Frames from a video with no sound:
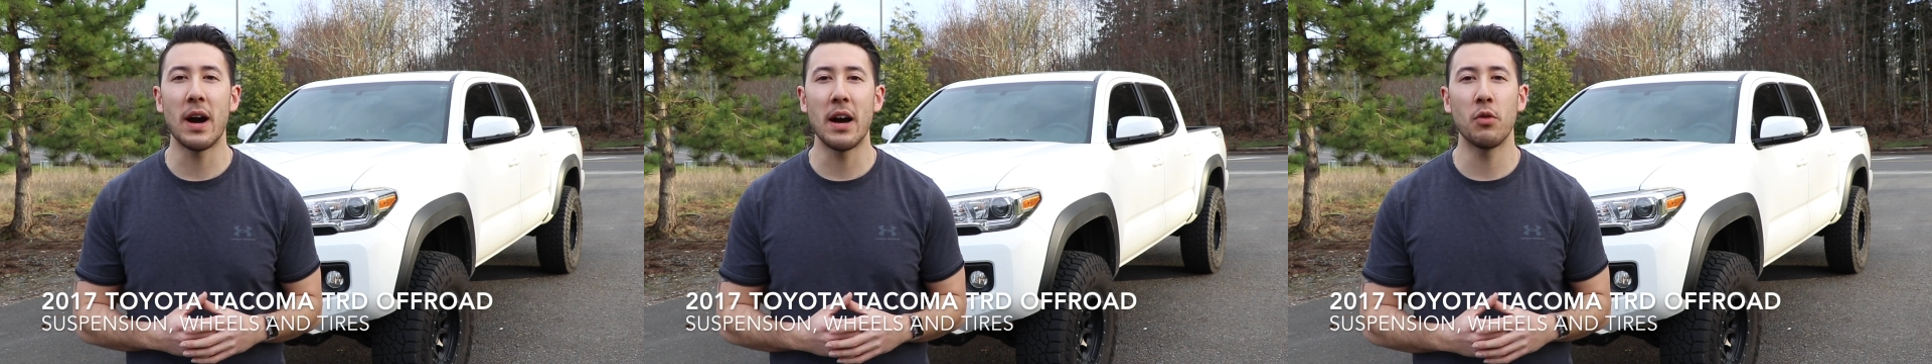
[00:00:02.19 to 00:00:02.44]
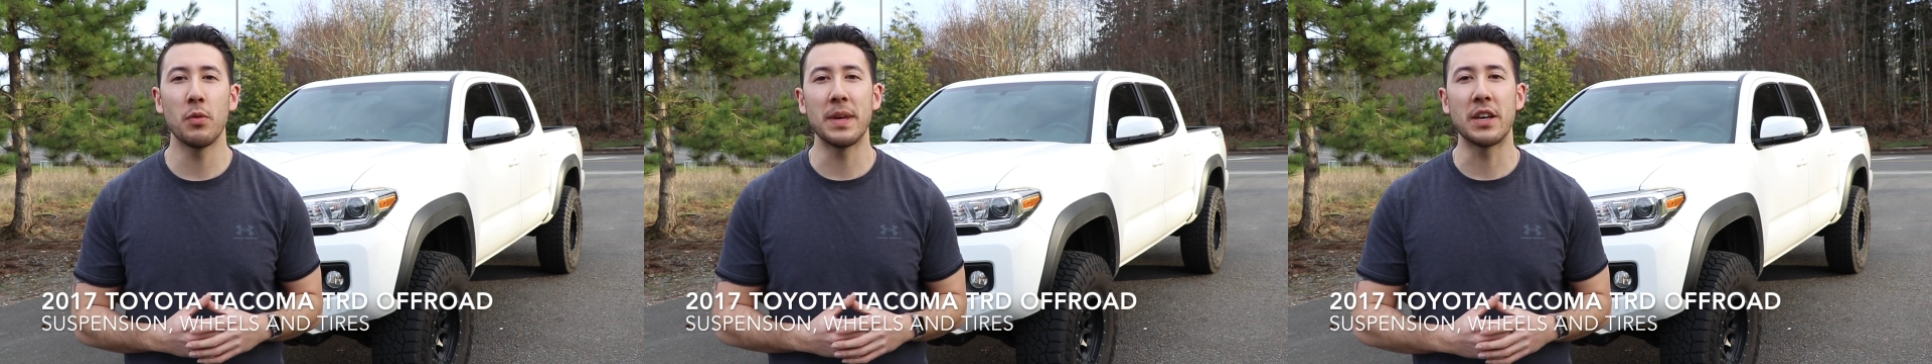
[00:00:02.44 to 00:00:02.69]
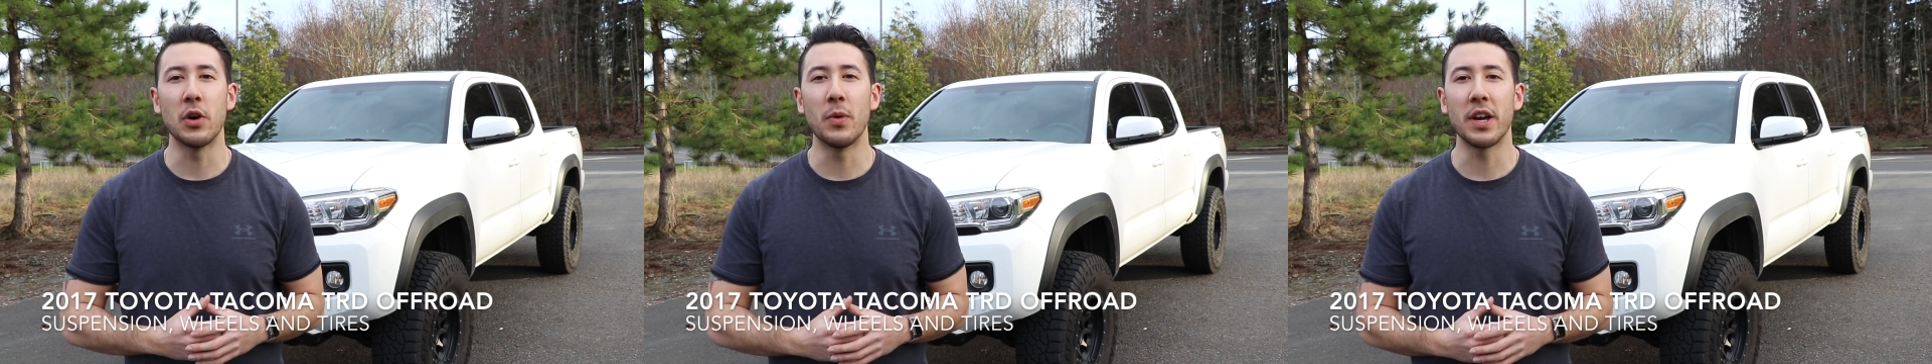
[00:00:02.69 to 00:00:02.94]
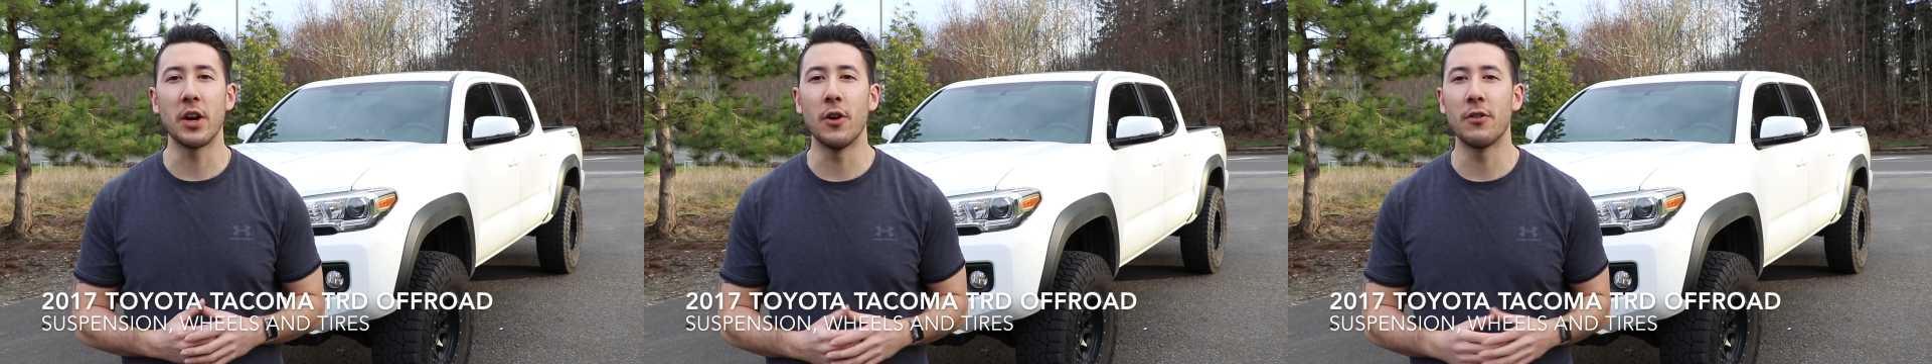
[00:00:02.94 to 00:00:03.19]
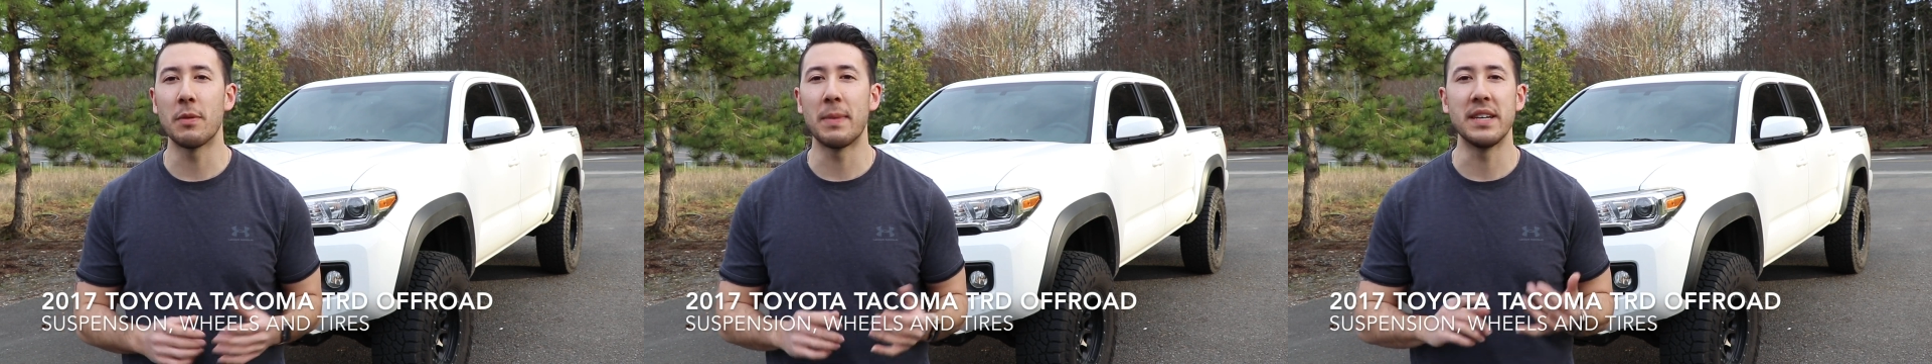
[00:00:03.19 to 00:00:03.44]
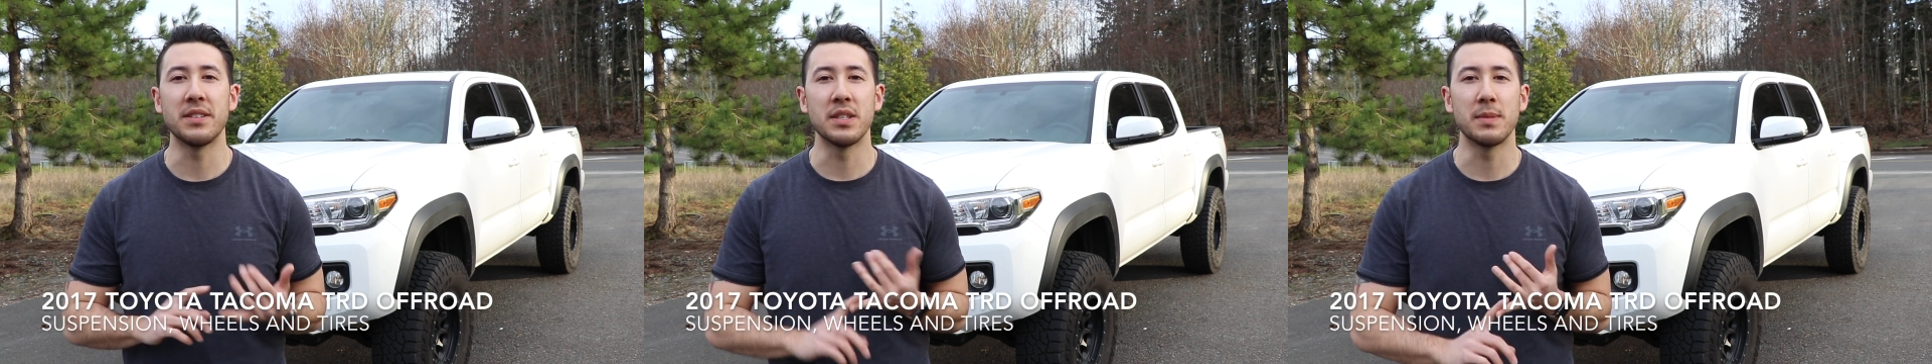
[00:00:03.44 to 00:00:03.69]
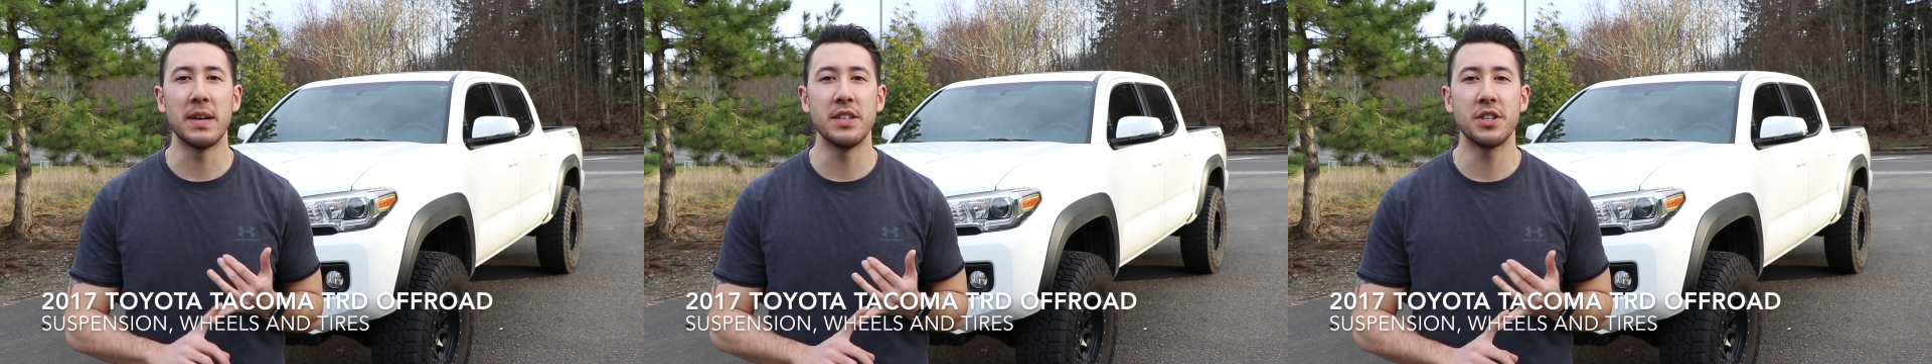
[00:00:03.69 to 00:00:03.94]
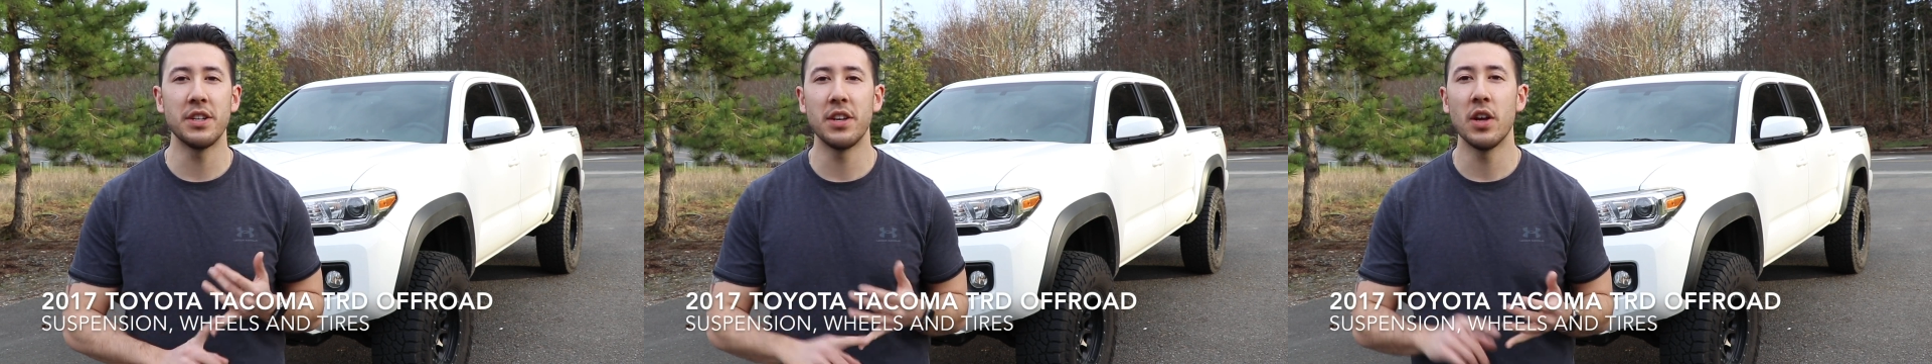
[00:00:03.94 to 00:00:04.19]
I will be going over my
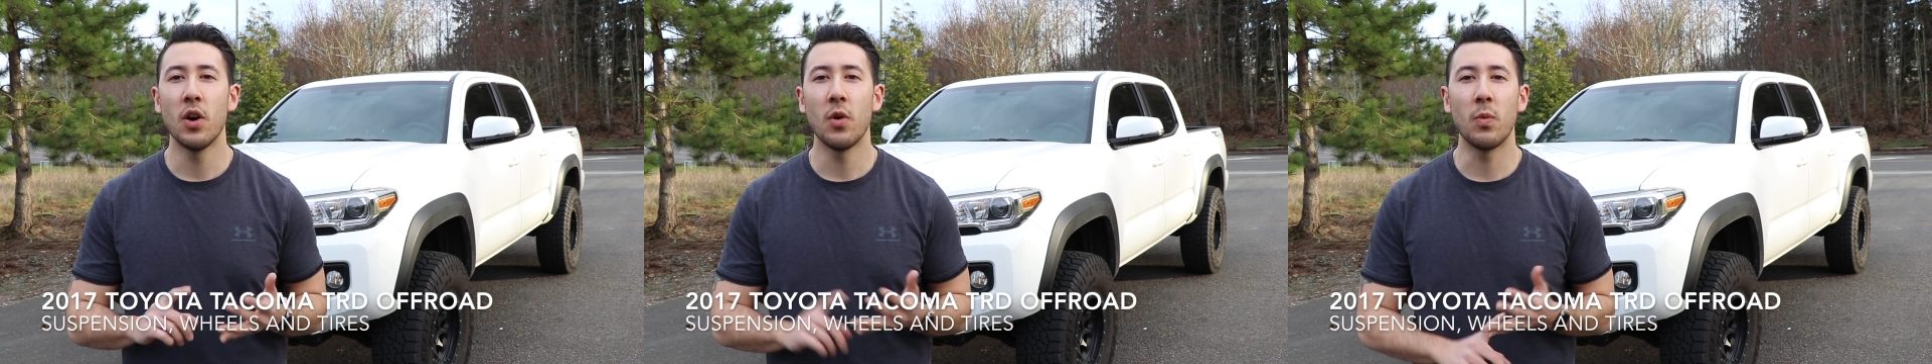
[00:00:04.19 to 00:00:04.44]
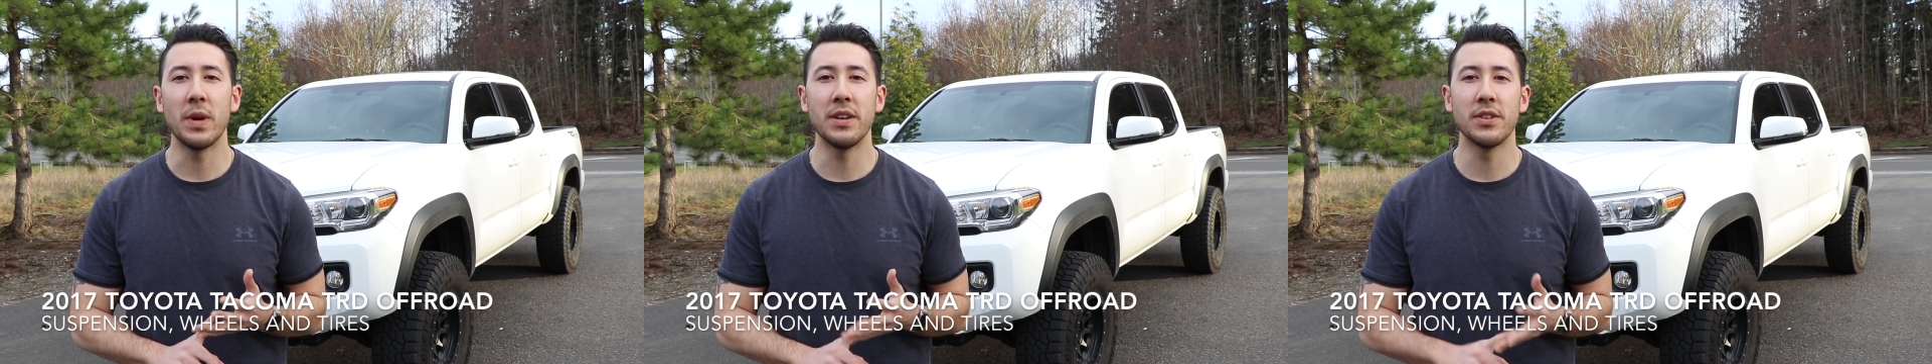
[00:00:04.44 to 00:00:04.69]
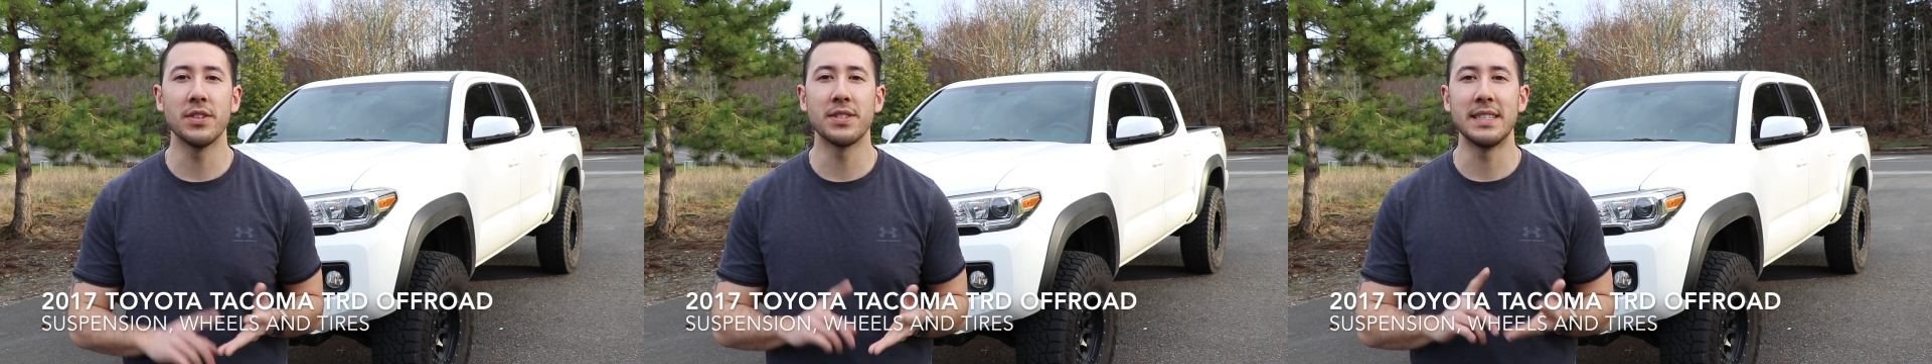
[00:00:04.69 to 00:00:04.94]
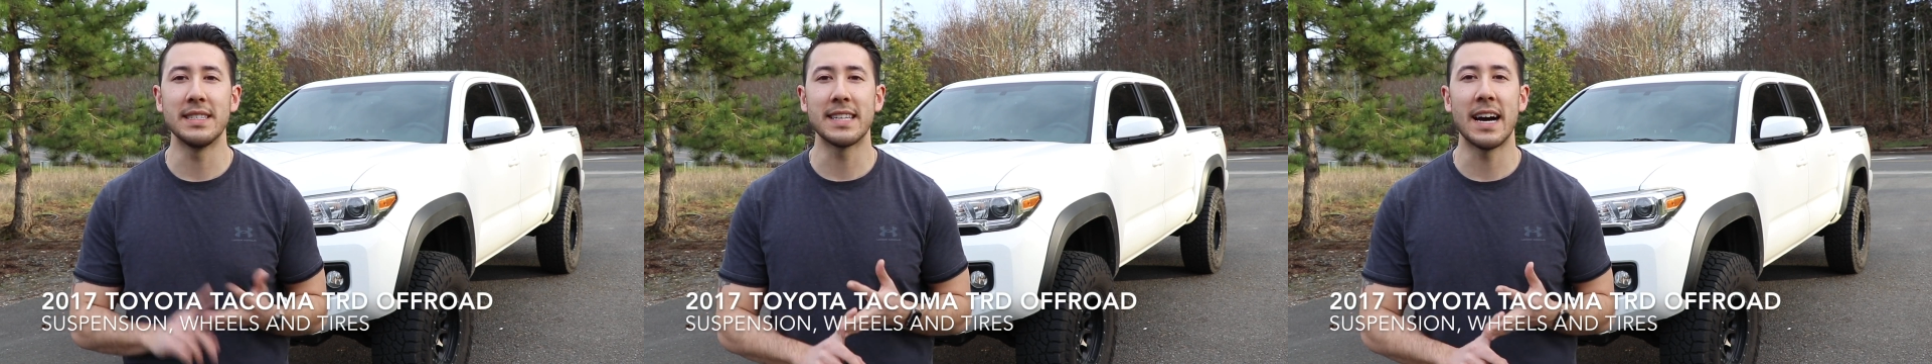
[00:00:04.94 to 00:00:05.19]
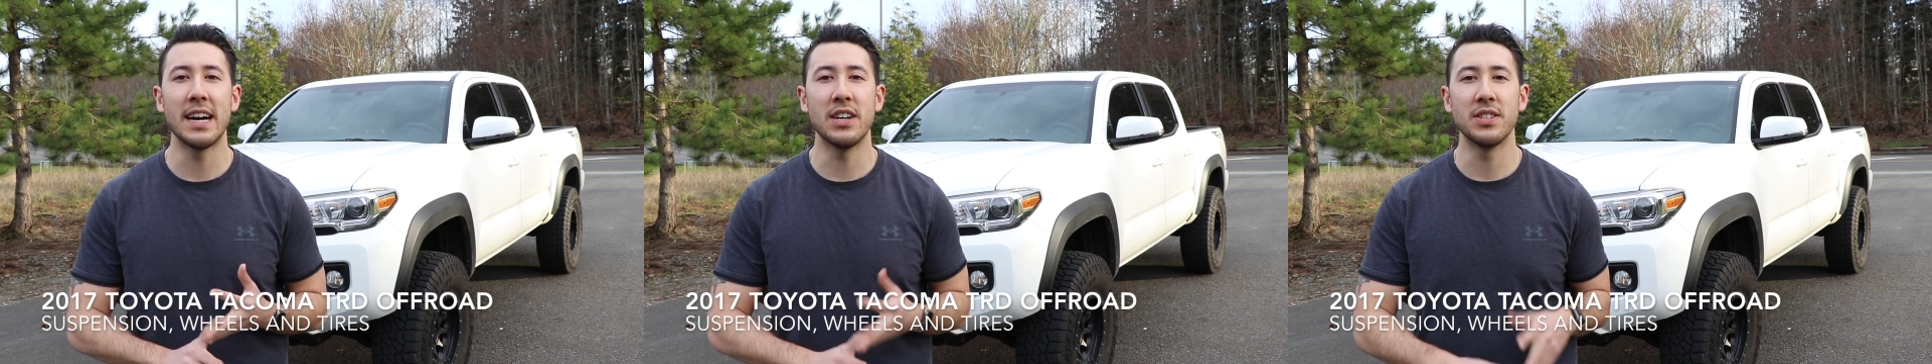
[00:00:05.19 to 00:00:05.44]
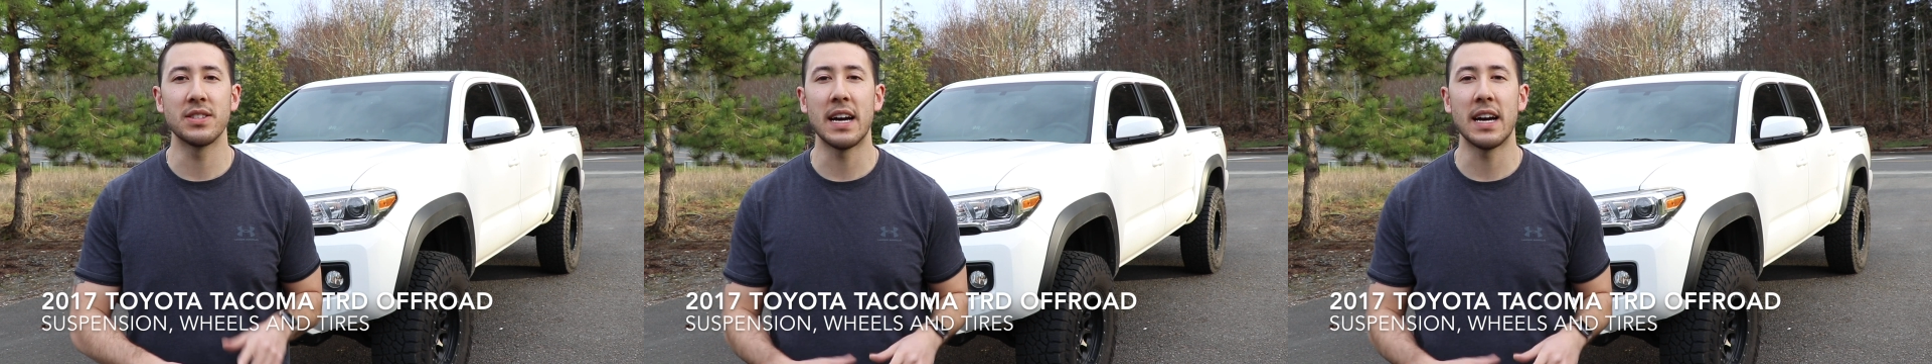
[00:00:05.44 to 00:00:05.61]
suspension, wheels, and tires.